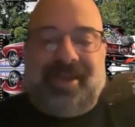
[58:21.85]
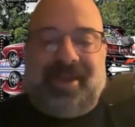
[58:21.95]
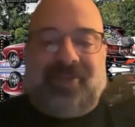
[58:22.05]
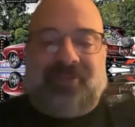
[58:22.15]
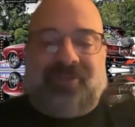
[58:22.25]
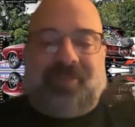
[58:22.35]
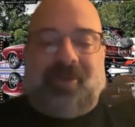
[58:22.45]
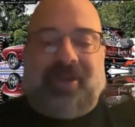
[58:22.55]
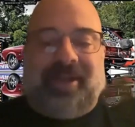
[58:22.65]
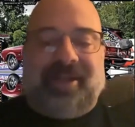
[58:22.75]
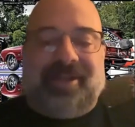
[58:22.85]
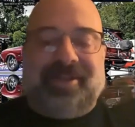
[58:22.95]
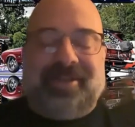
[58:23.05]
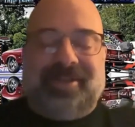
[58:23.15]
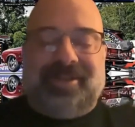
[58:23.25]
and supporting it?
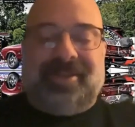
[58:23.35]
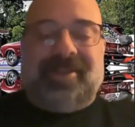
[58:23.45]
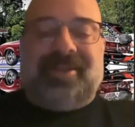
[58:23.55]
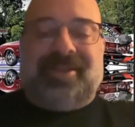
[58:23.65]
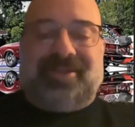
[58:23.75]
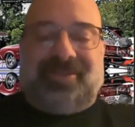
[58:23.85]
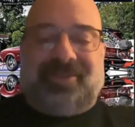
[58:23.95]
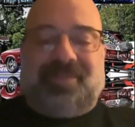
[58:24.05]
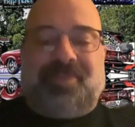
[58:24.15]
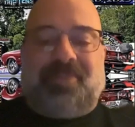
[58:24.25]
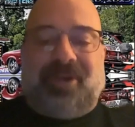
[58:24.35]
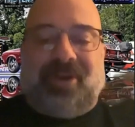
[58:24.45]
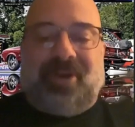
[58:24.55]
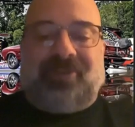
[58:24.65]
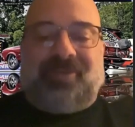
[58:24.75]
Pretty awesome,